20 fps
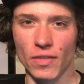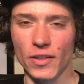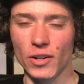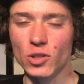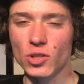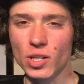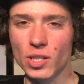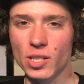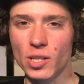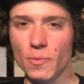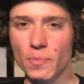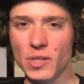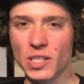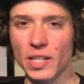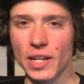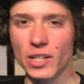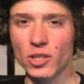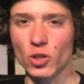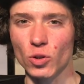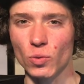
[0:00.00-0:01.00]
There's a
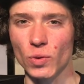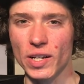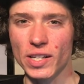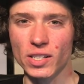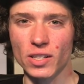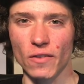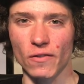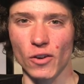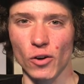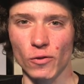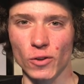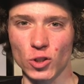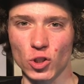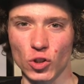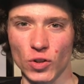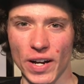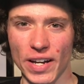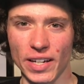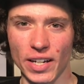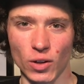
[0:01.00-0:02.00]
substantial risk of
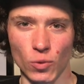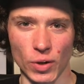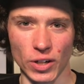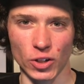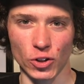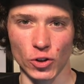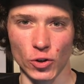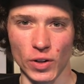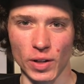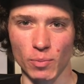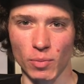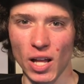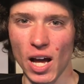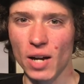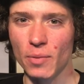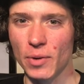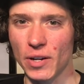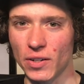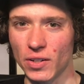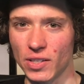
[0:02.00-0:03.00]
overtraining when you're doing
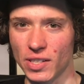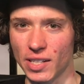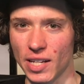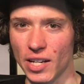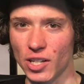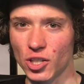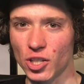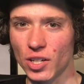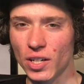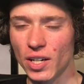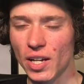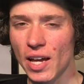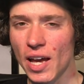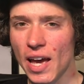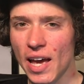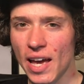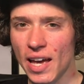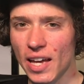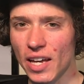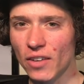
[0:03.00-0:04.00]
block periodization
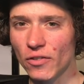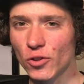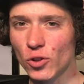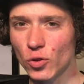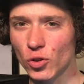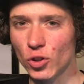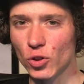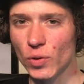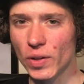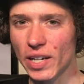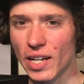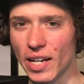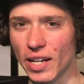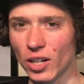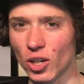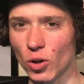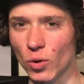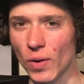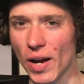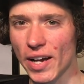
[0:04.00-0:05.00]
if you do it
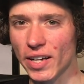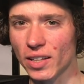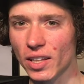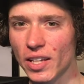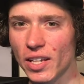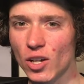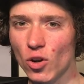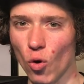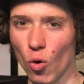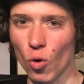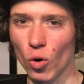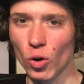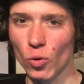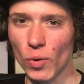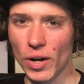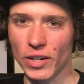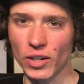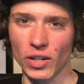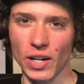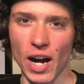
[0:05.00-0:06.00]
incorrectly or
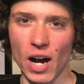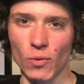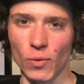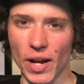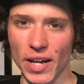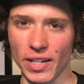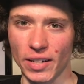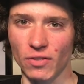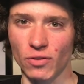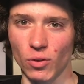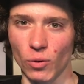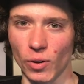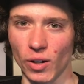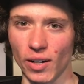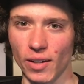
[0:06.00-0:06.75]
when you're not ready for